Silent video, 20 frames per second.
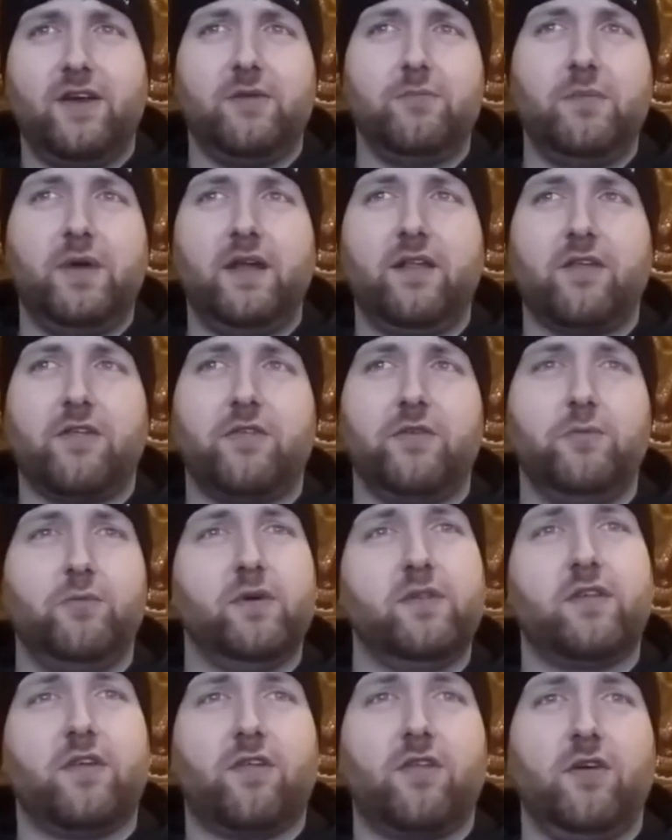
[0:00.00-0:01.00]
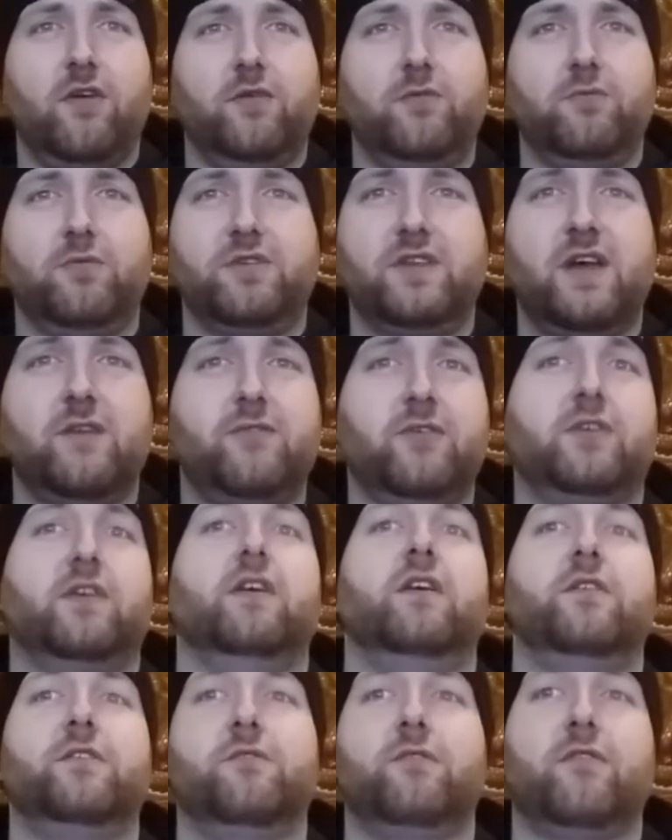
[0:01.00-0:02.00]
it means that Wintersun would never
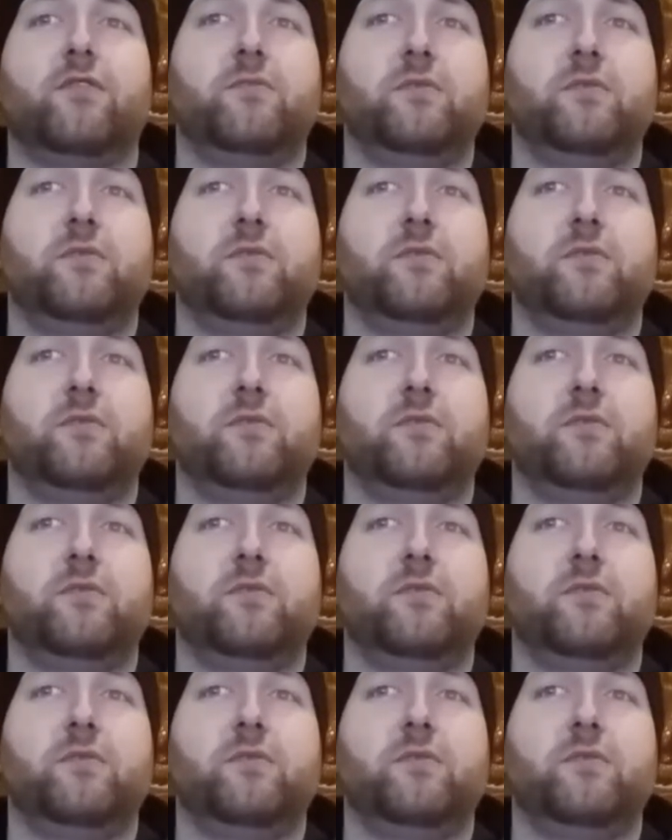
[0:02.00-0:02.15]
garner as